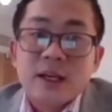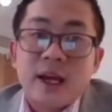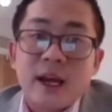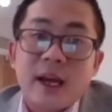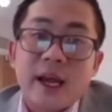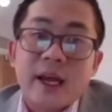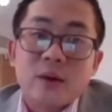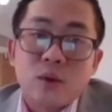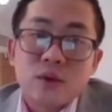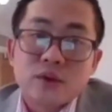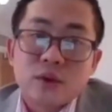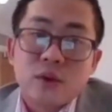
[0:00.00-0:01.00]
and
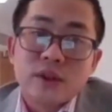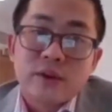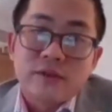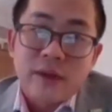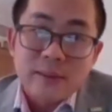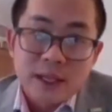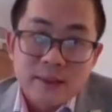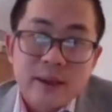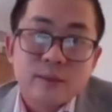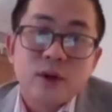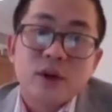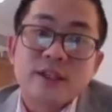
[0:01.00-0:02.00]
also the family
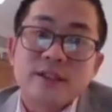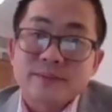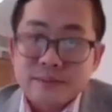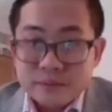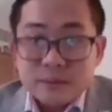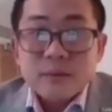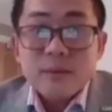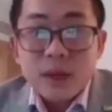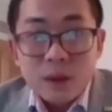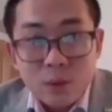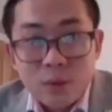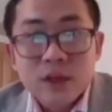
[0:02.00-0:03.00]
members
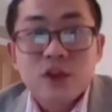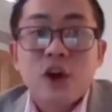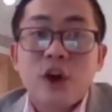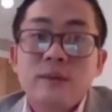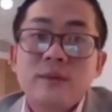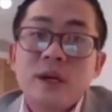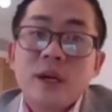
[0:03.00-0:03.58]
will come,